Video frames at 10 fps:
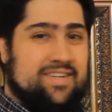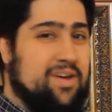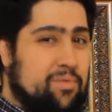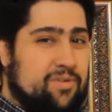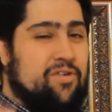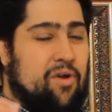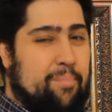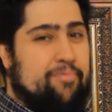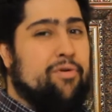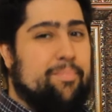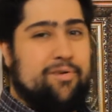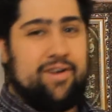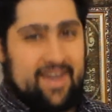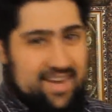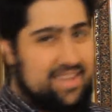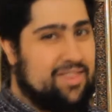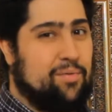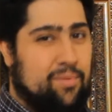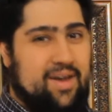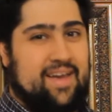It was not appropriate either
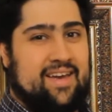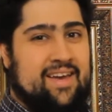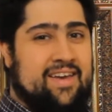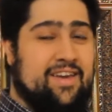way.